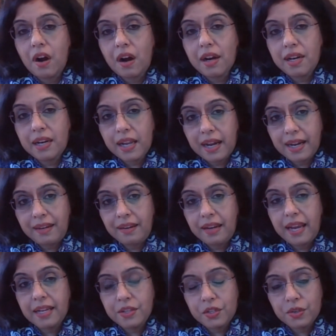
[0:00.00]
online
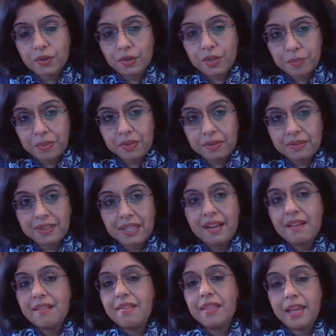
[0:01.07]
and searchable,
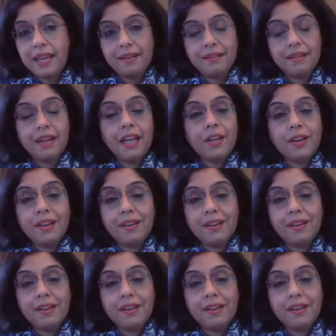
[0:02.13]
then